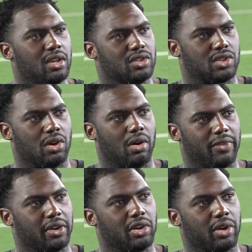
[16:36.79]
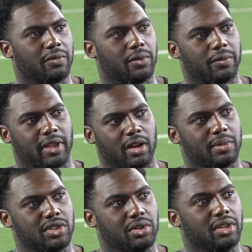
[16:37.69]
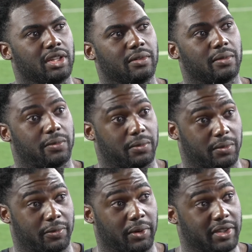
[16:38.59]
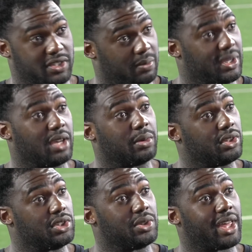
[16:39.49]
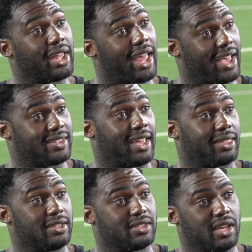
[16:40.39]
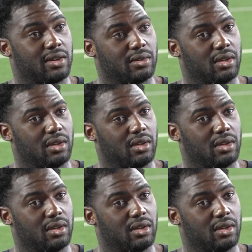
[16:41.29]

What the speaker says: So I'm very grateful for that opportunity for us to be able to do that as athletes now